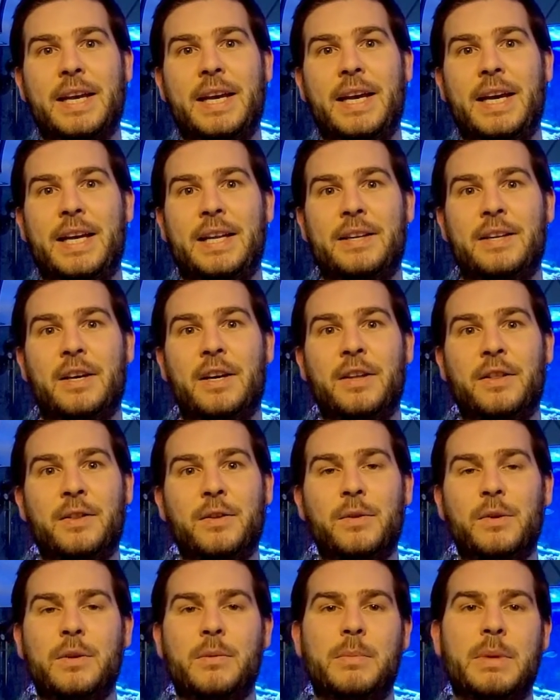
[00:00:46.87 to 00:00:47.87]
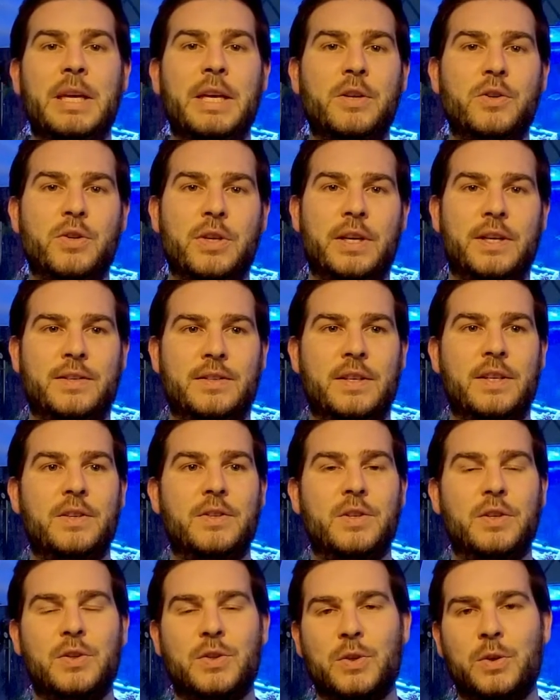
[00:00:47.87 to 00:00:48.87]
and I thought it'd be interesting
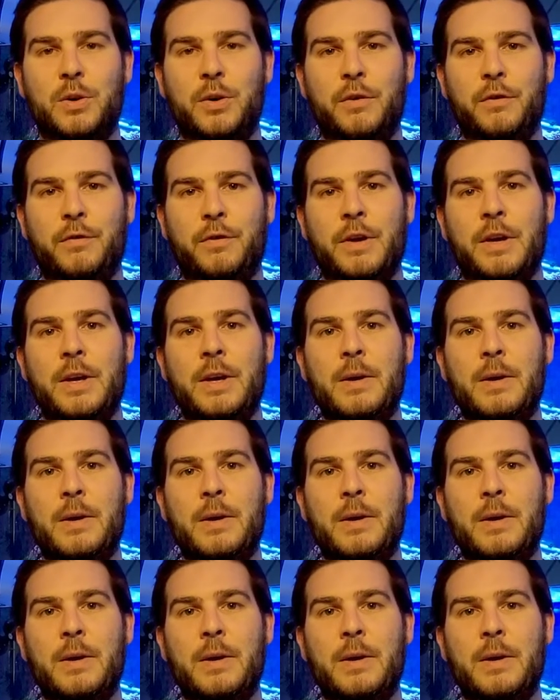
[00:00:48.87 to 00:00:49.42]
to sort of